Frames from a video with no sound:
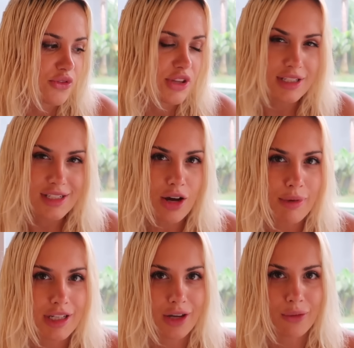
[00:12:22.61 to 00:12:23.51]
this is how
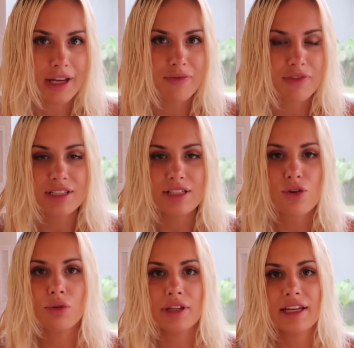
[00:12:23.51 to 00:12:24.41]
my day went. This is
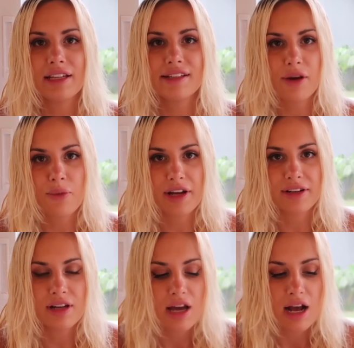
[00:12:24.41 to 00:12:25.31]
only day one,